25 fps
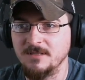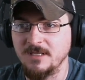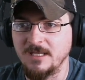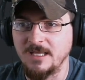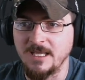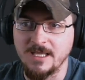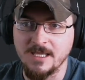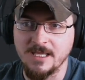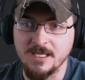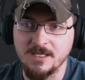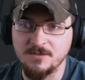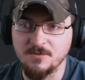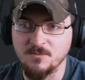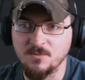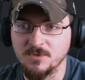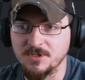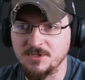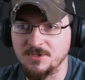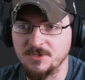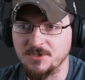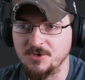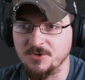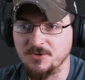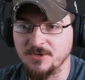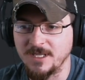And we're
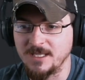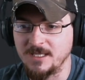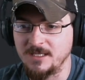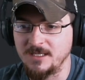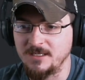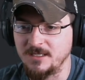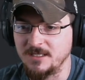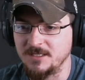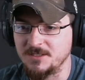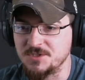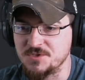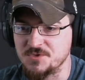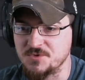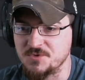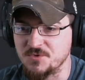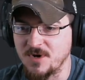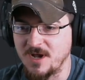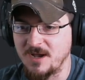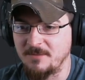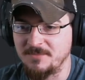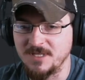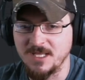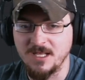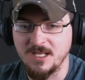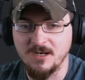gonna go ahead and
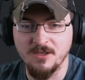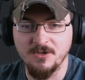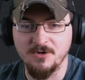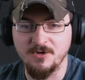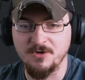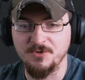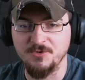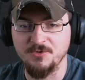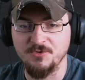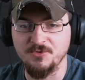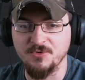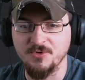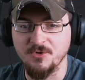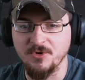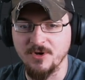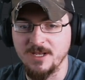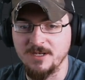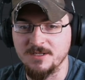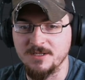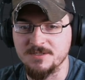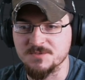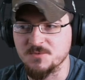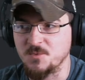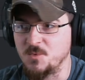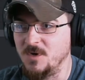drop that on our new
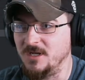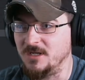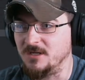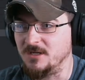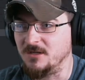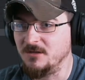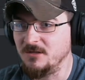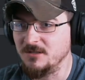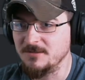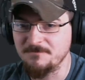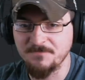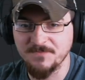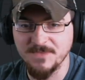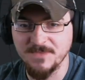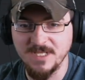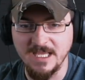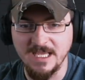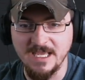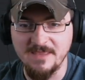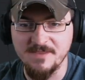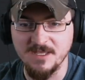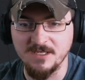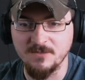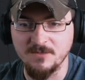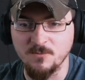grade as well.
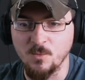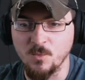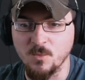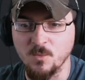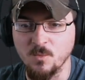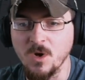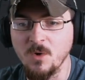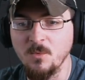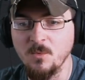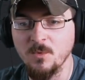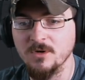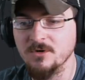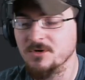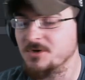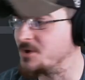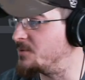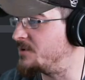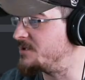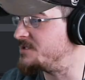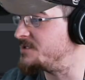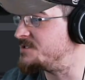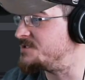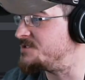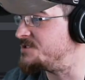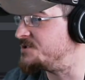And then what we're
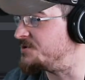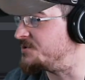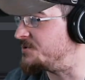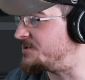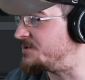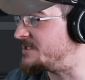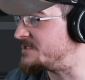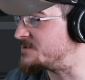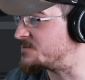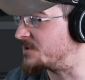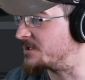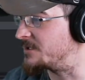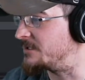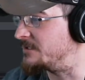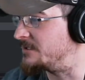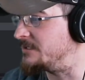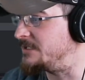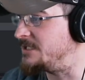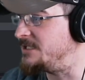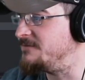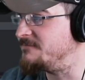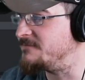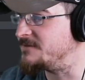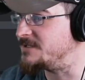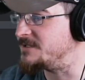going to do is we're gonna
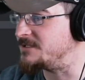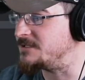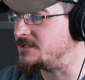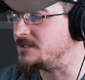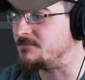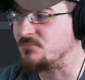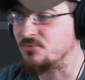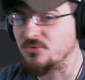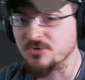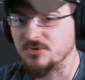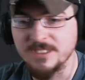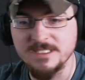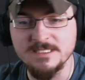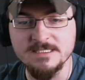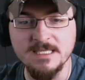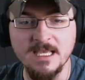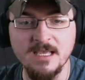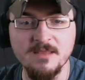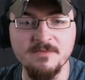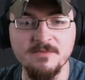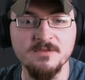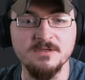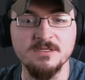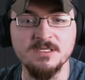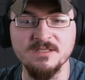leave the
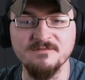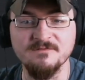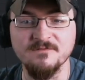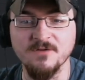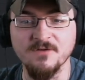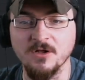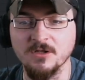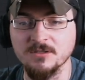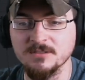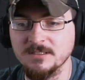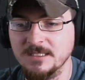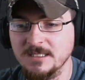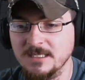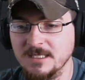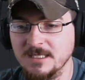preset the default.